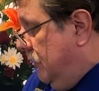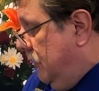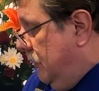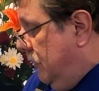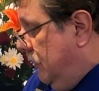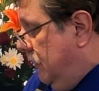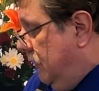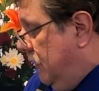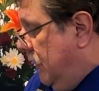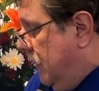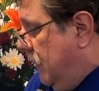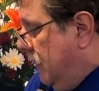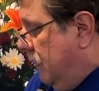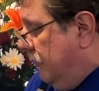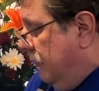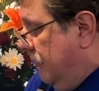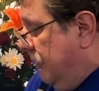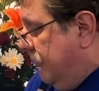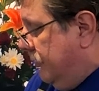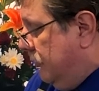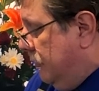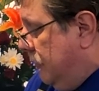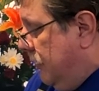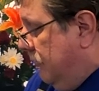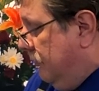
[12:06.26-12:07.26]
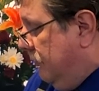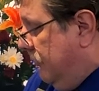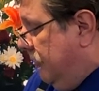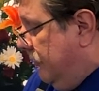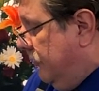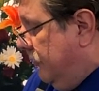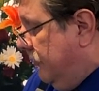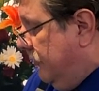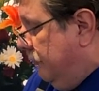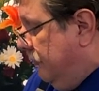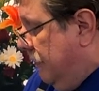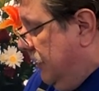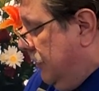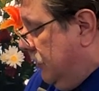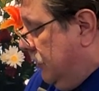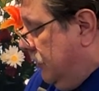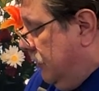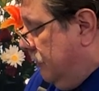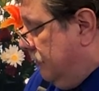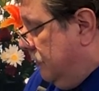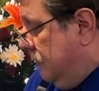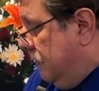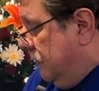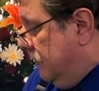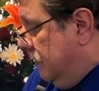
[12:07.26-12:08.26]
"Dear Mr. and Mrs.
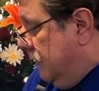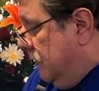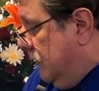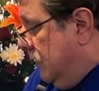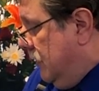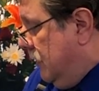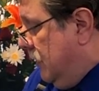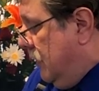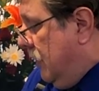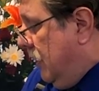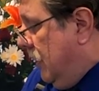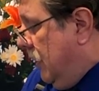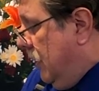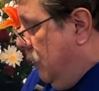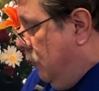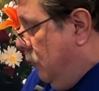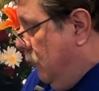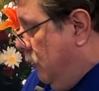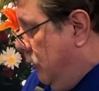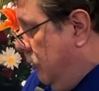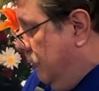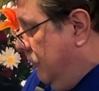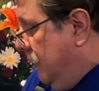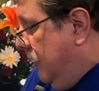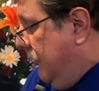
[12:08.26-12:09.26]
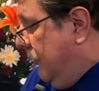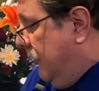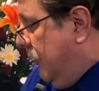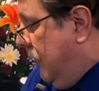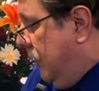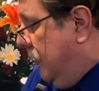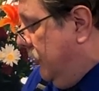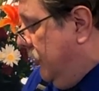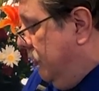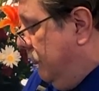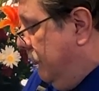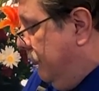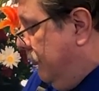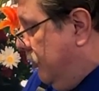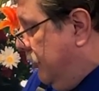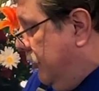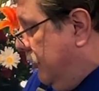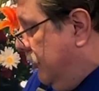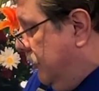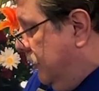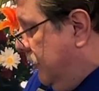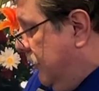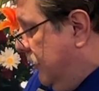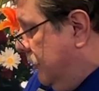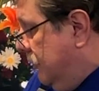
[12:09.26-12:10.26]
Mictum, I warmly thank you for
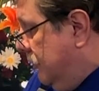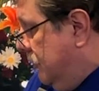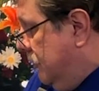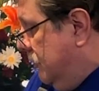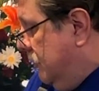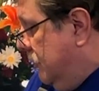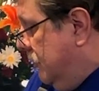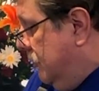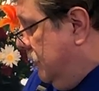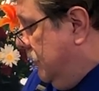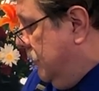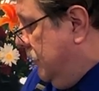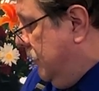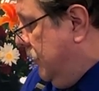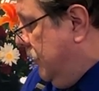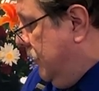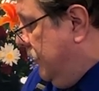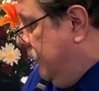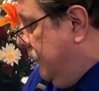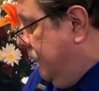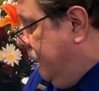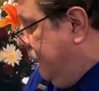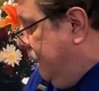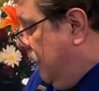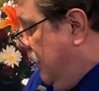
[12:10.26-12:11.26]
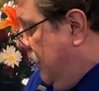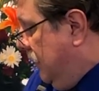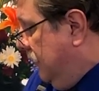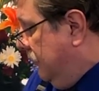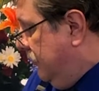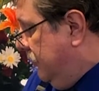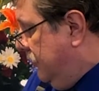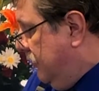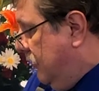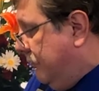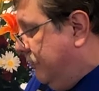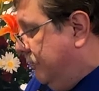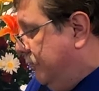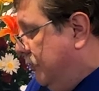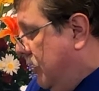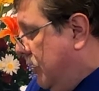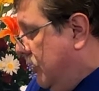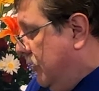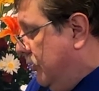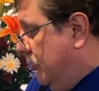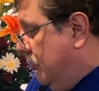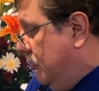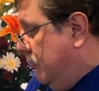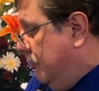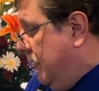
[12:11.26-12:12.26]
your letter and the fine stuffed
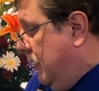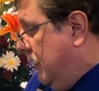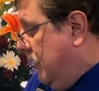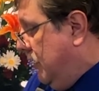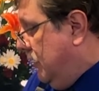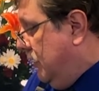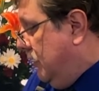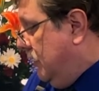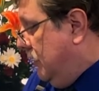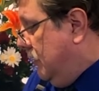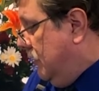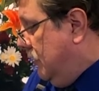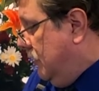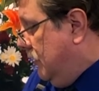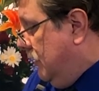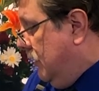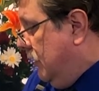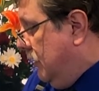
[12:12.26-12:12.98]
bear you made.